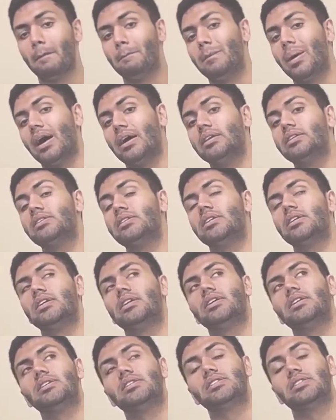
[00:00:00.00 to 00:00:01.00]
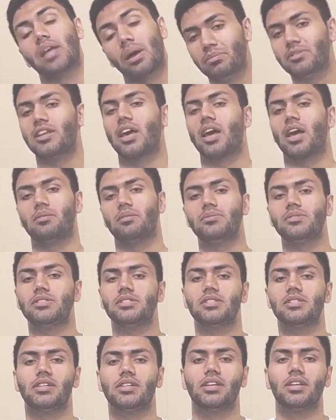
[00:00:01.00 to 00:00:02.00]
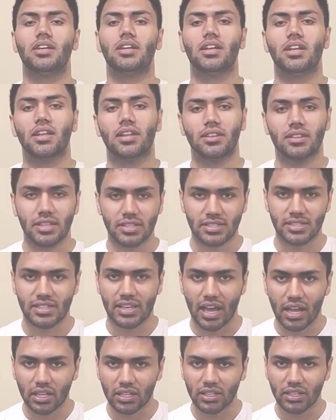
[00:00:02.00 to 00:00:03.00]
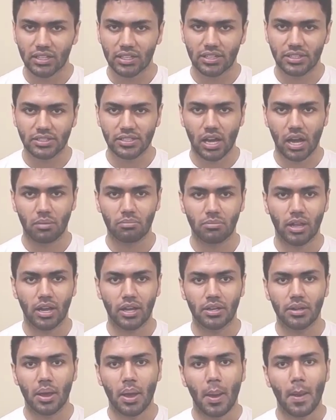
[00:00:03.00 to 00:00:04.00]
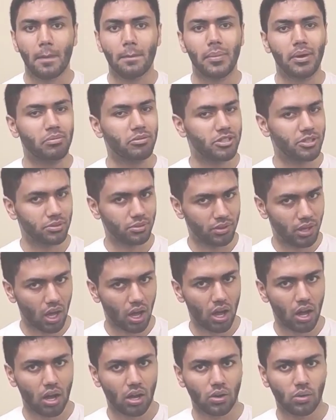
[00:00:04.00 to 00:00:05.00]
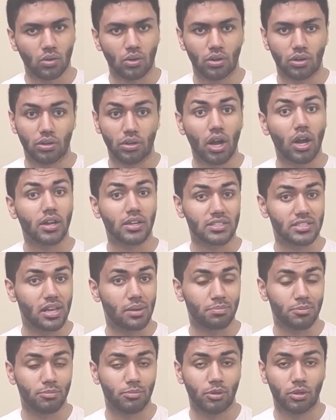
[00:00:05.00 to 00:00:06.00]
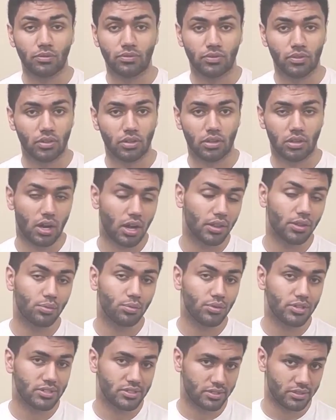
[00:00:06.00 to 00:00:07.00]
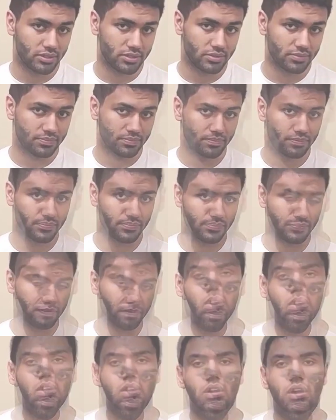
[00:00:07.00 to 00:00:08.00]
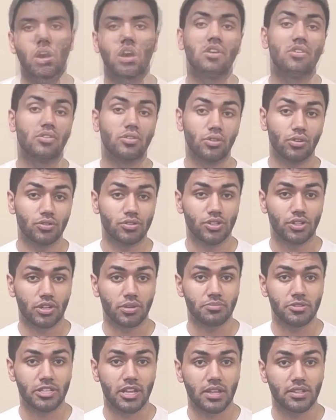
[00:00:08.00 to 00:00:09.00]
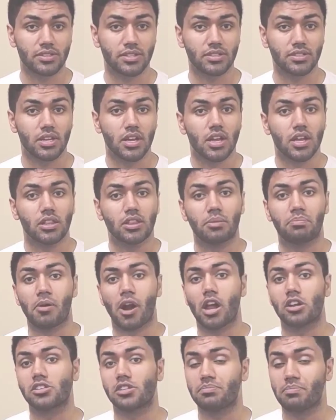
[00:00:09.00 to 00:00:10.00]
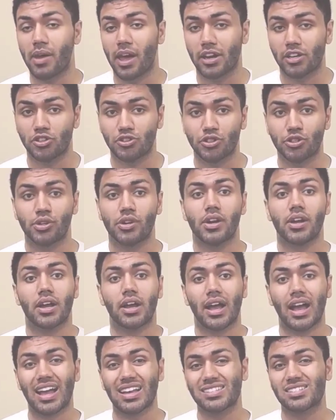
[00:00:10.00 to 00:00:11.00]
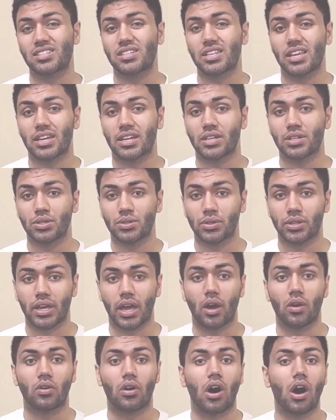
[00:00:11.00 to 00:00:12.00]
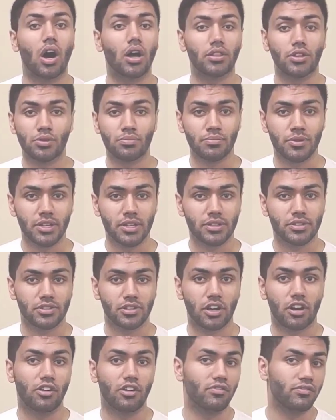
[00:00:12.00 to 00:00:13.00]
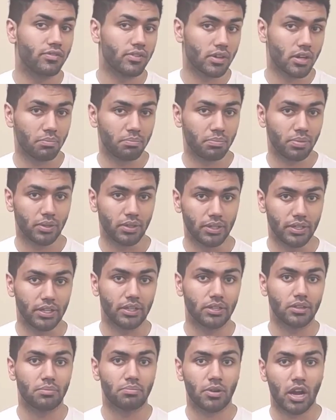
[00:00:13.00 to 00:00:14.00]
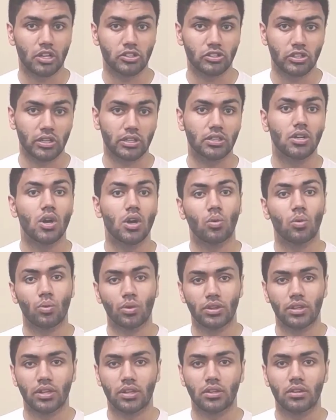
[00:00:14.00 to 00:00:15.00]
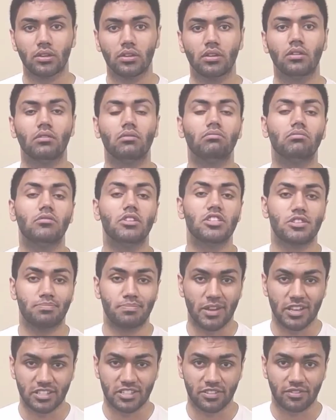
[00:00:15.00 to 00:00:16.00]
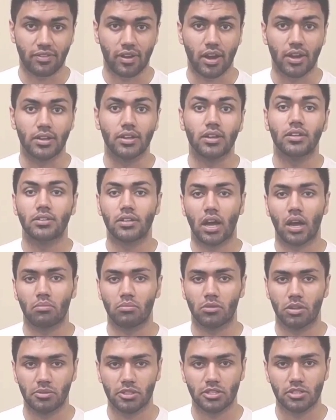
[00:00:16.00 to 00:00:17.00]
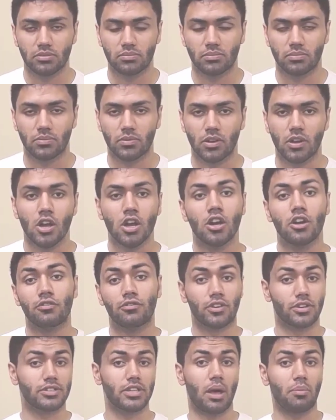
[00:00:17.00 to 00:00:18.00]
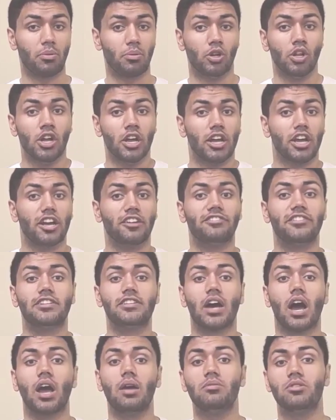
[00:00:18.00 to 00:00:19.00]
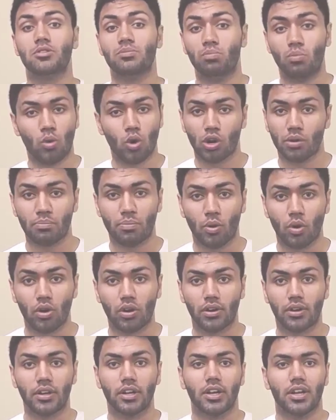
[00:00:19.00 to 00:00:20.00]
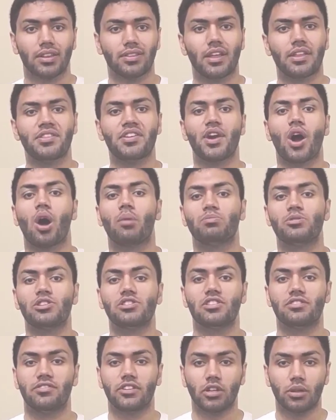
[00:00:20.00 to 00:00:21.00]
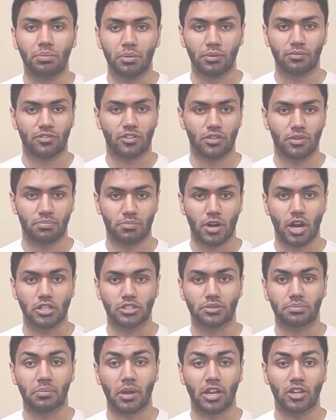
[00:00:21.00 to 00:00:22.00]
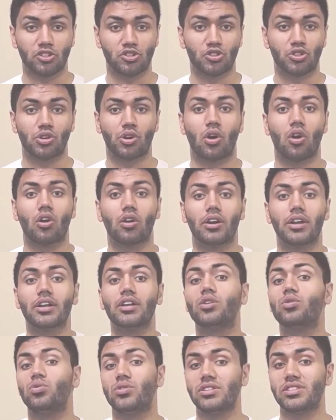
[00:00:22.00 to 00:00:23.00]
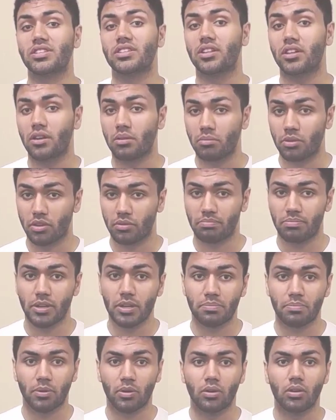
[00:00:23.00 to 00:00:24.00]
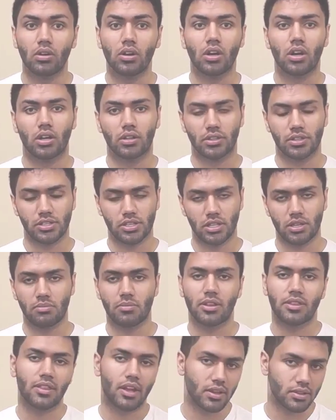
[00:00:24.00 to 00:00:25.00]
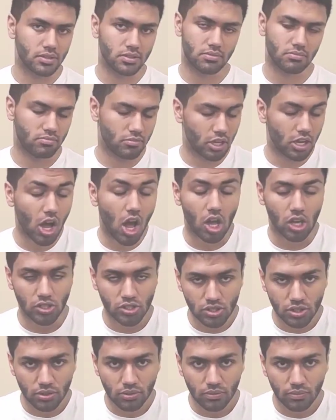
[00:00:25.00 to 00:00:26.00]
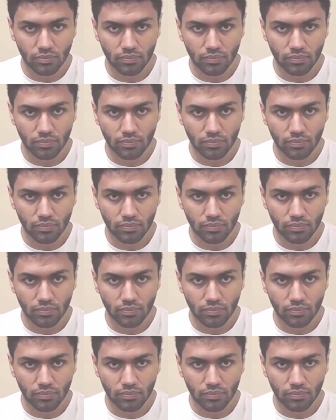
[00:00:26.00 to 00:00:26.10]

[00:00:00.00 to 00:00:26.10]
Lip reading: But sometimes, this calculated timeline may be too long or not acceptable for other reasons. Under those circumstances, the project manager has to take into account other means of completing the project within the specified time limits. For example, if the time is more important than the options available for the project manager are increasing the number of people on the team and thus the cost.